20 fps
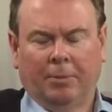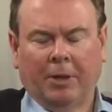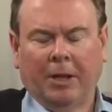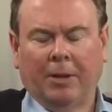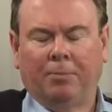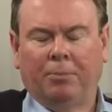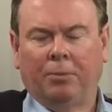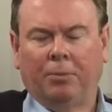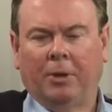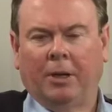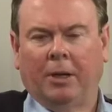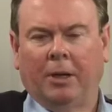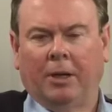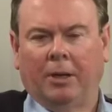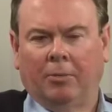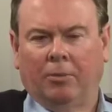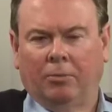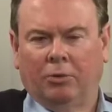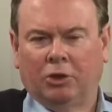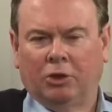they
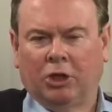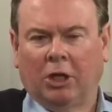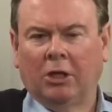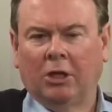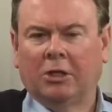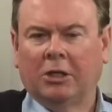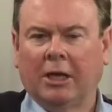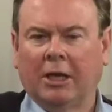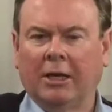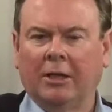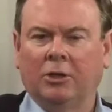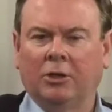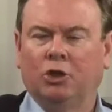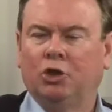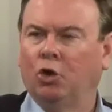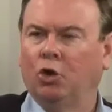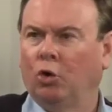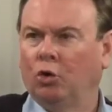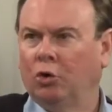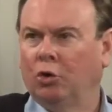uh, result in
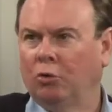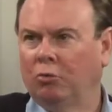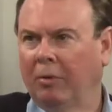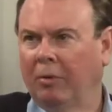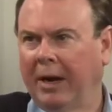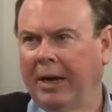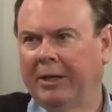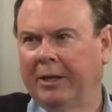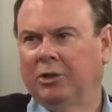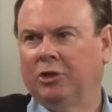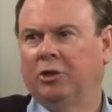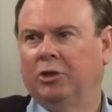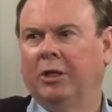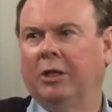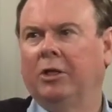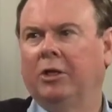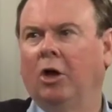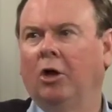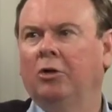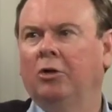shorter range.
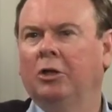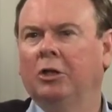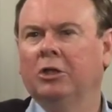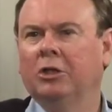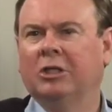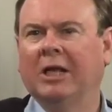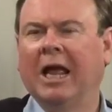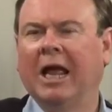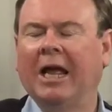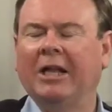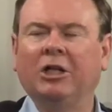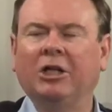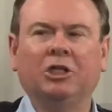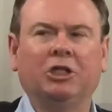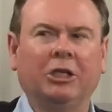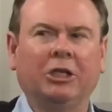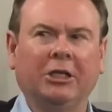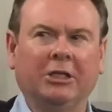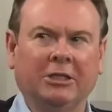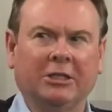They're not as
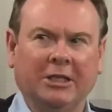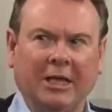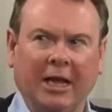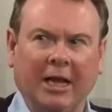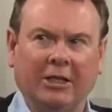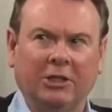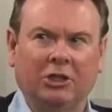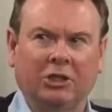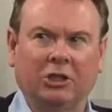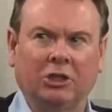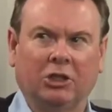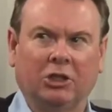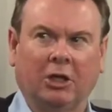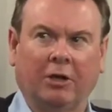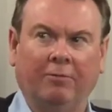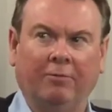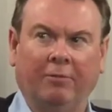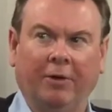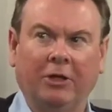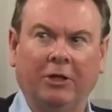energy intense as
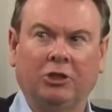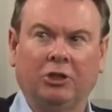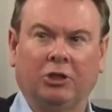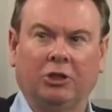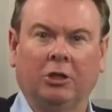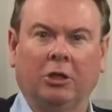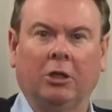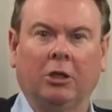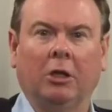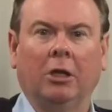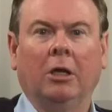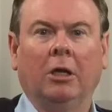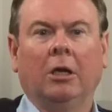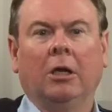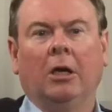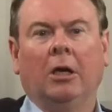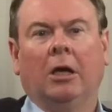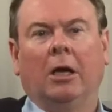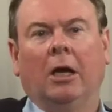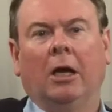conventional
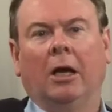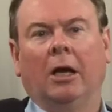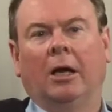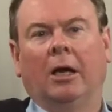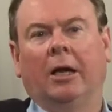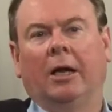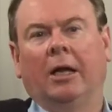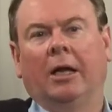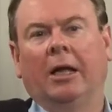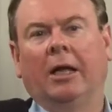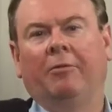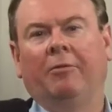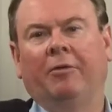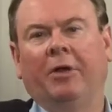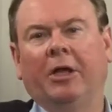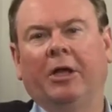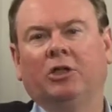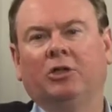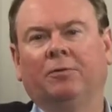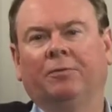uh,
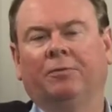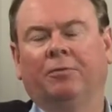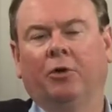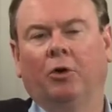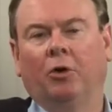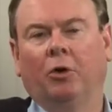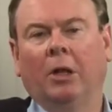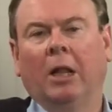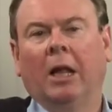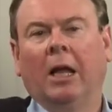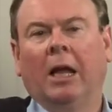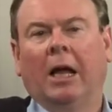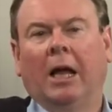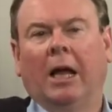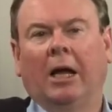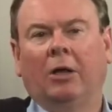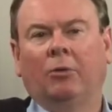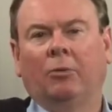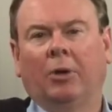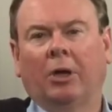aviation fuel.
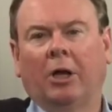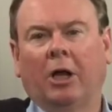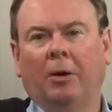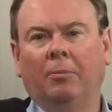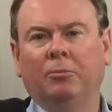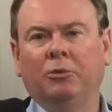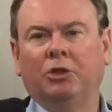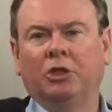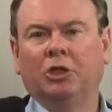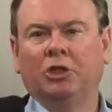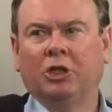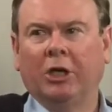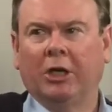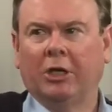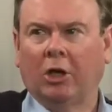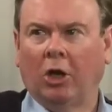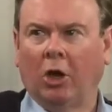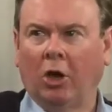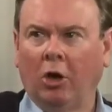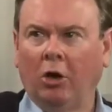And when it comes to
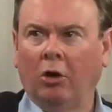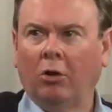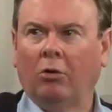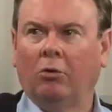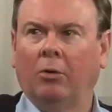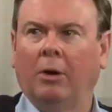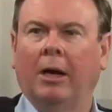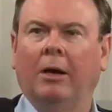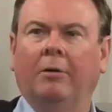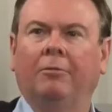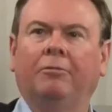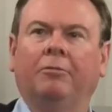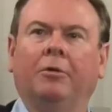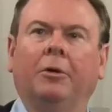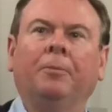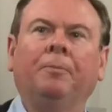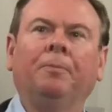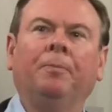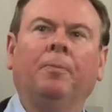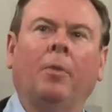jet
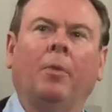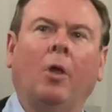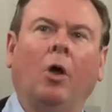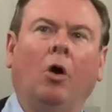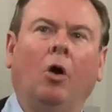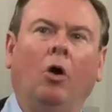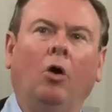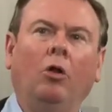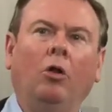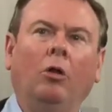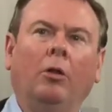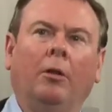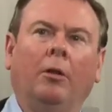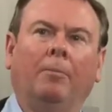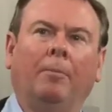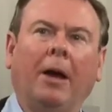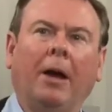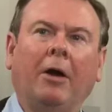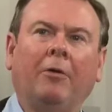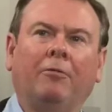aircraft, all the
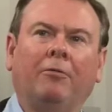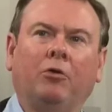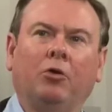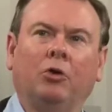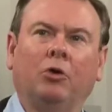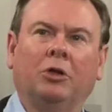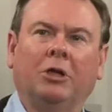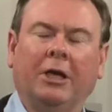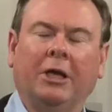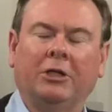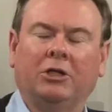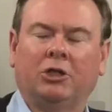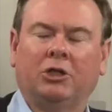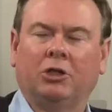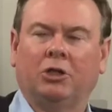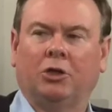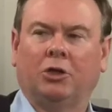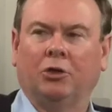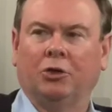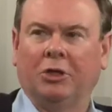biofuel
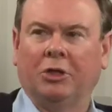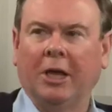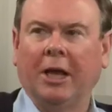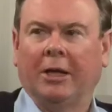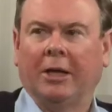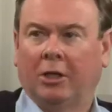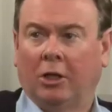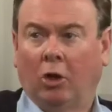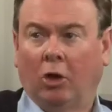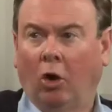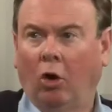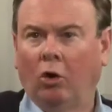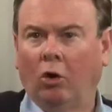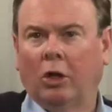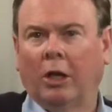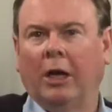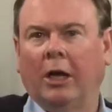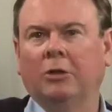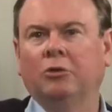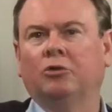tests to date in all
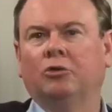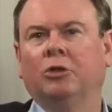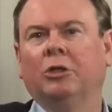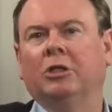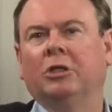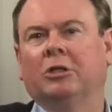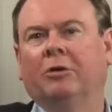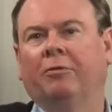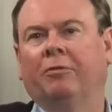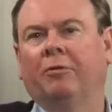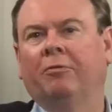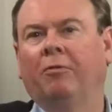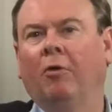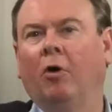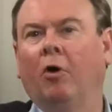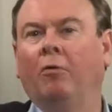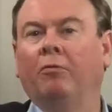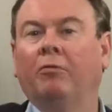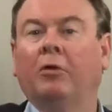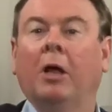countries have
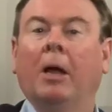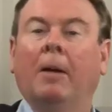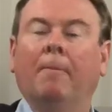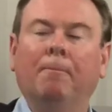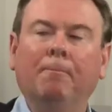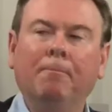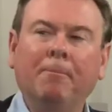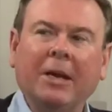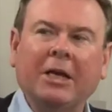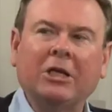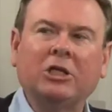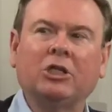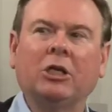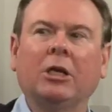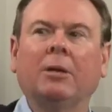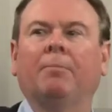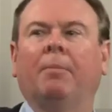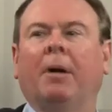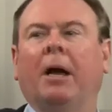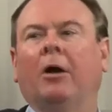involved mixing